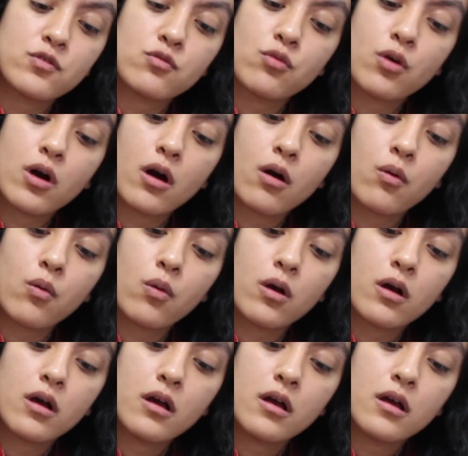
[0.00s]

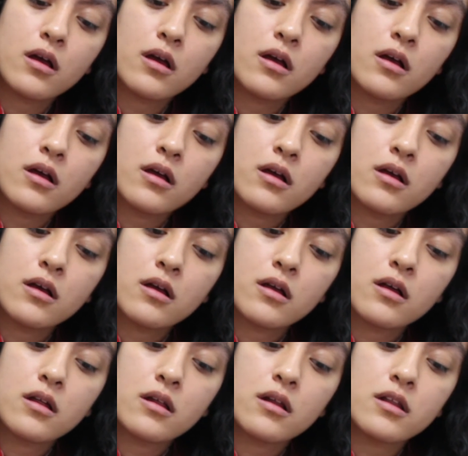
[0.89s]
Wow.
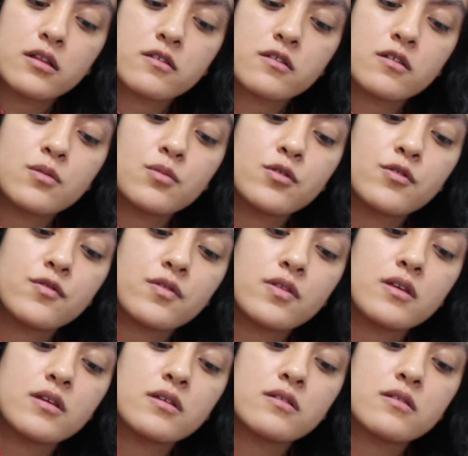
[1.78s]
Let's remove
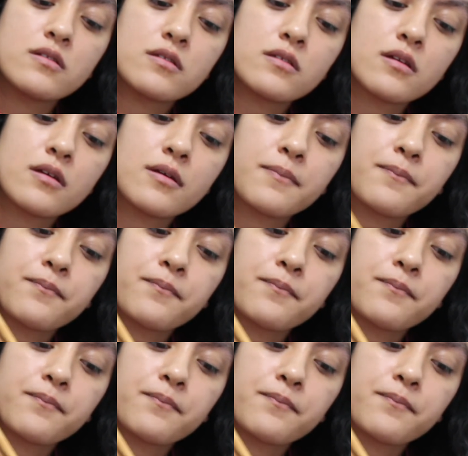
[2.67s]
these.